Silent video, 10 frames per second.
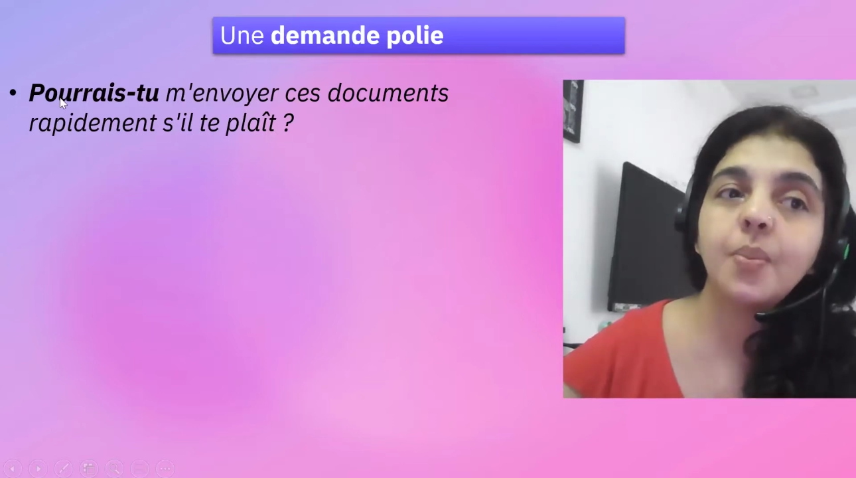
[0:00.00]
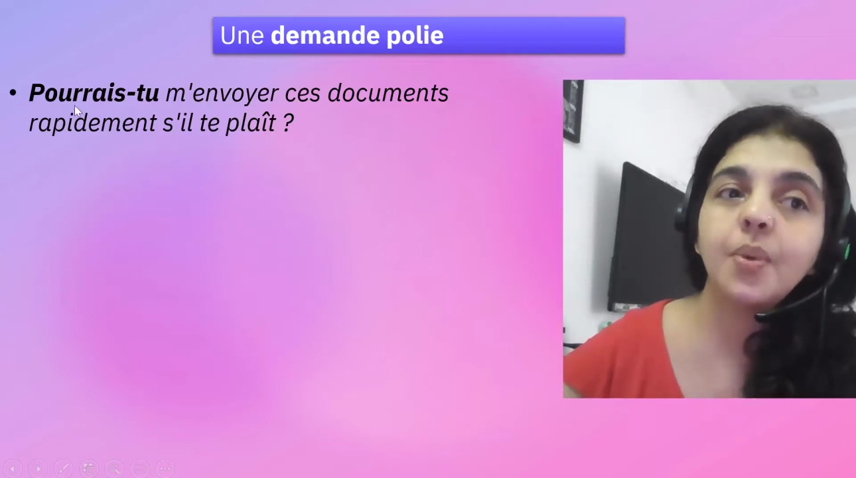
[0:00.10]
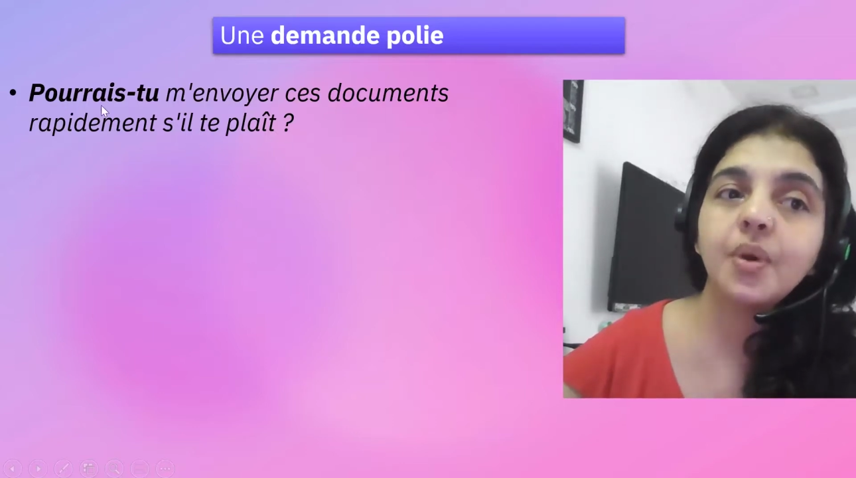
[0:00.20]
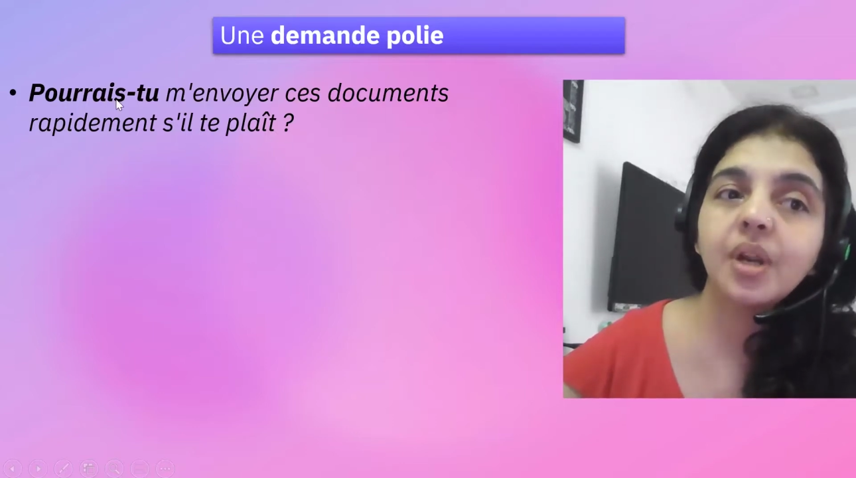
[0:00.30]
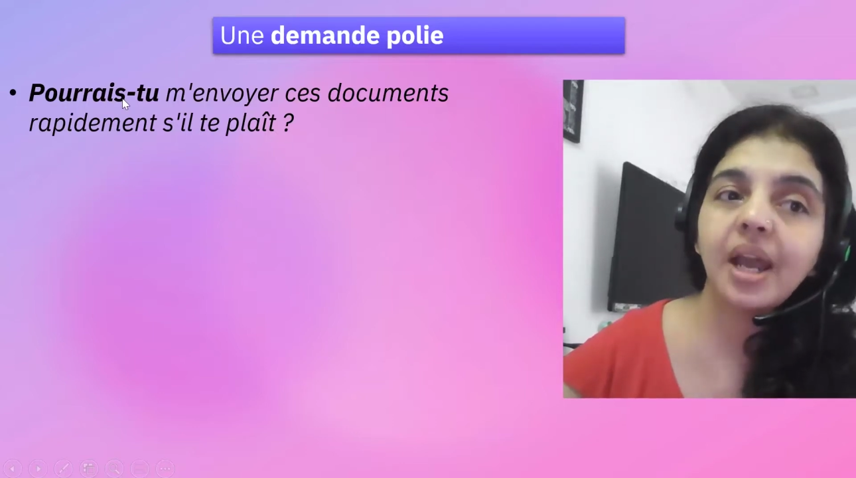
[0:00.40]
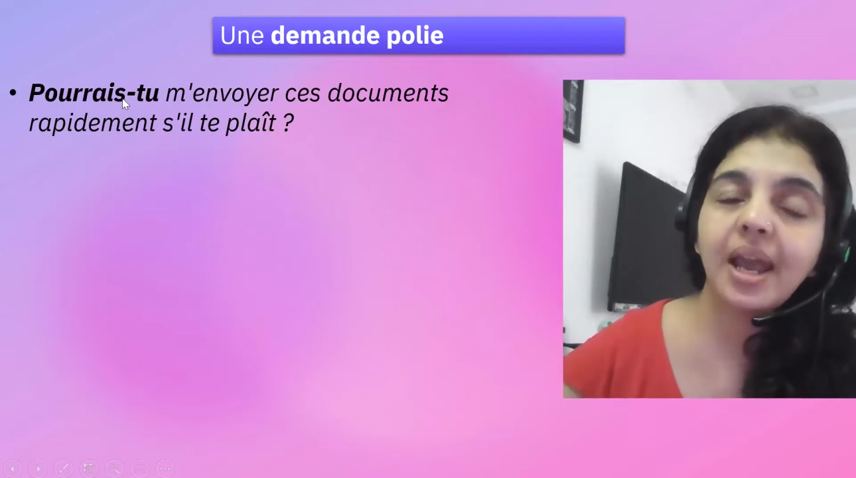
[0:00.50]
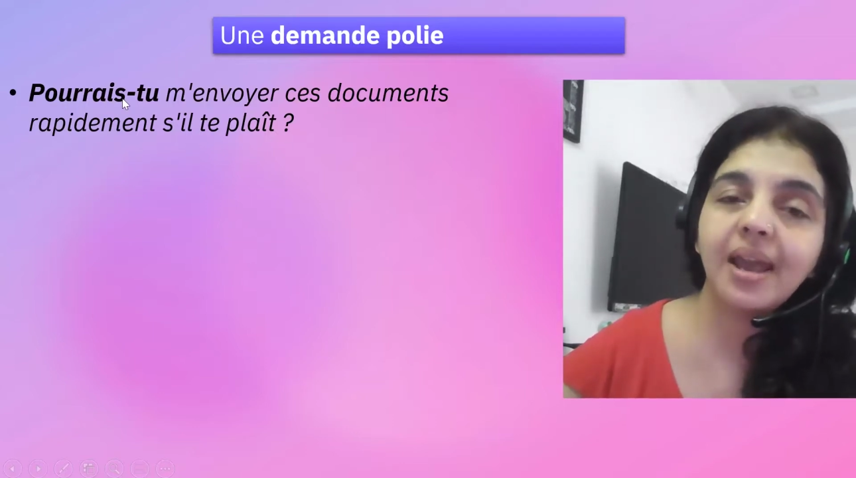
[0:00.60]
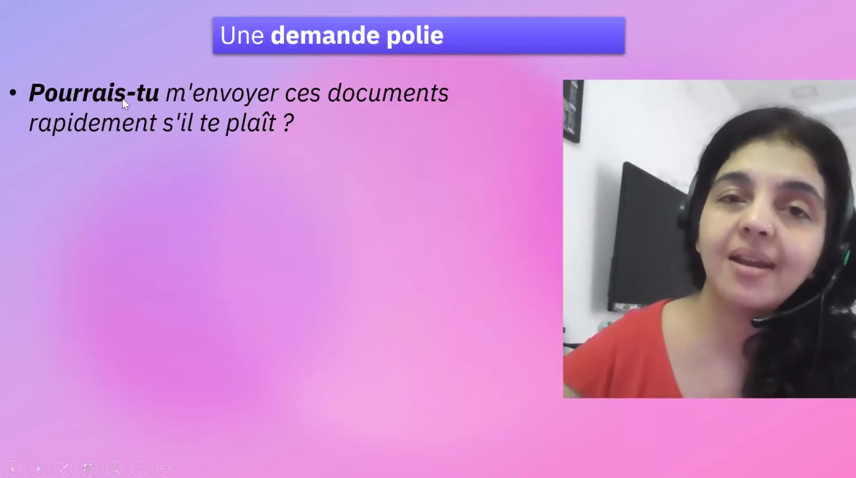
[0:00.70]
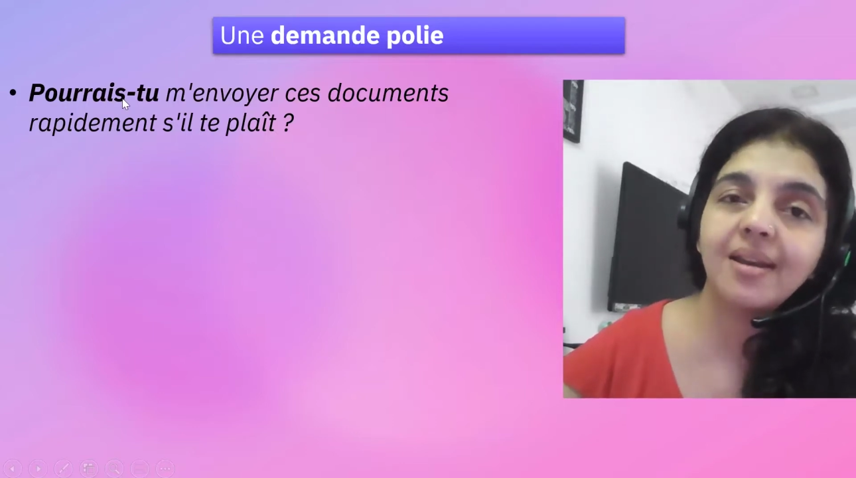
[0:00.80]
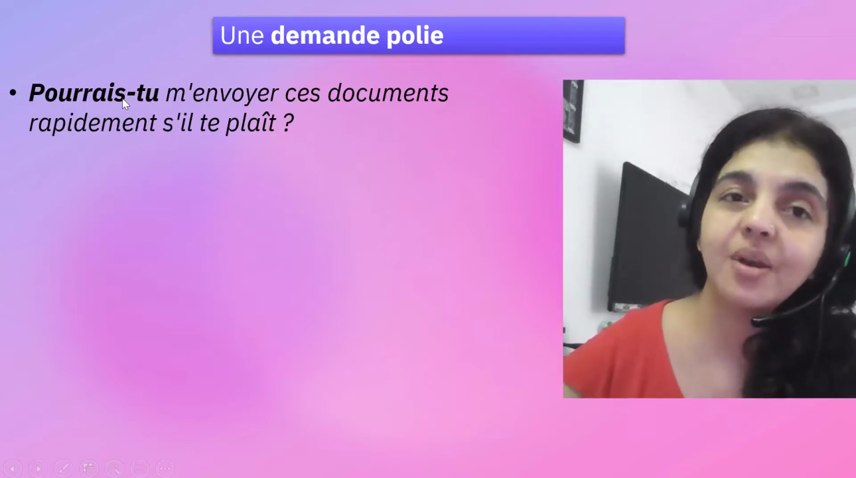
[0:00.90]

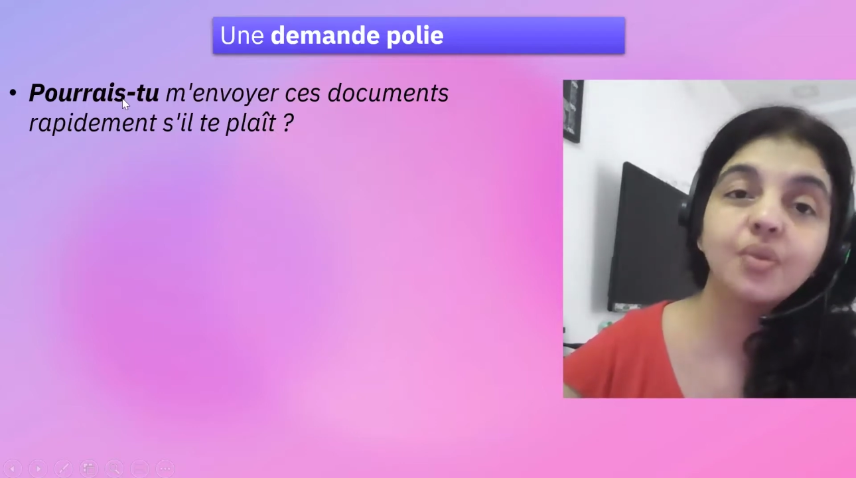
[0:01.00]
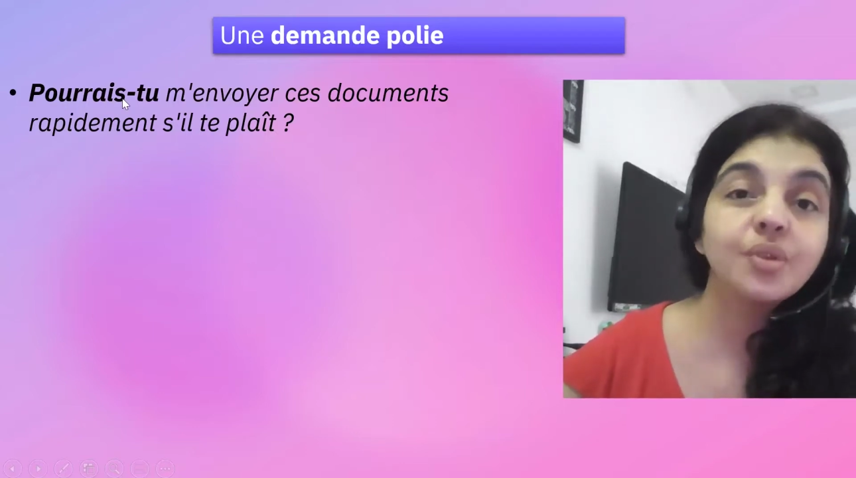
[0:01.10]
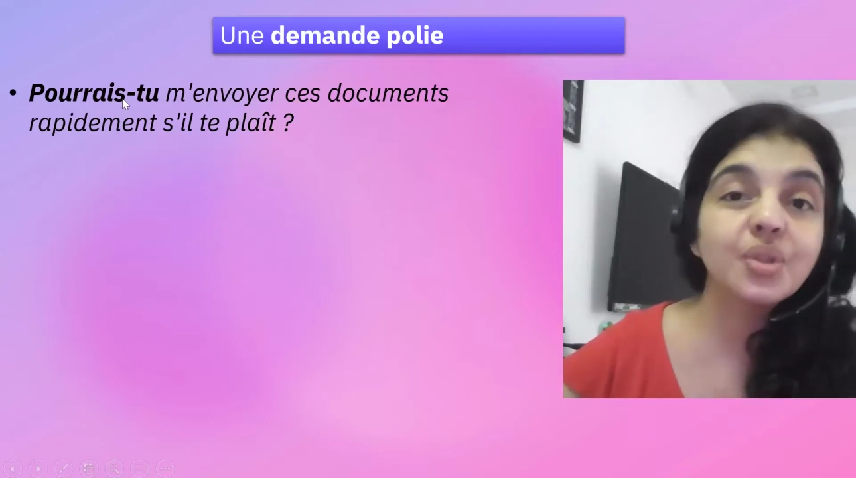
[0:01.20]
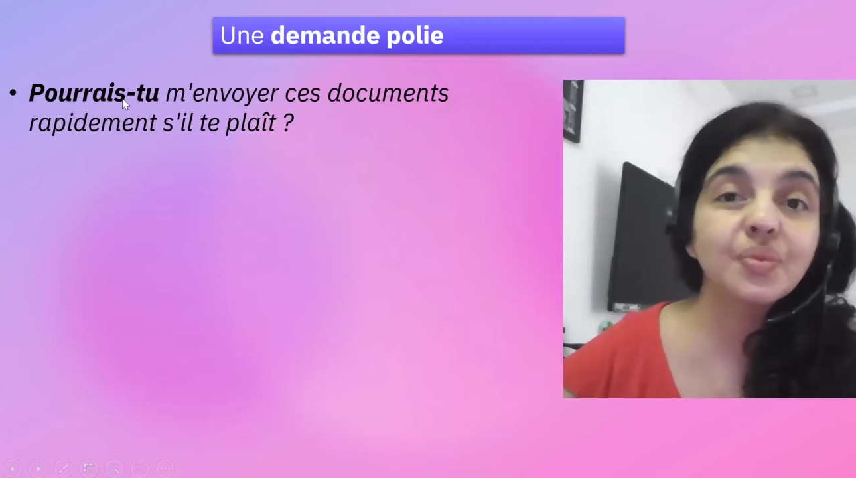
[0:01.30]
Pourrait, which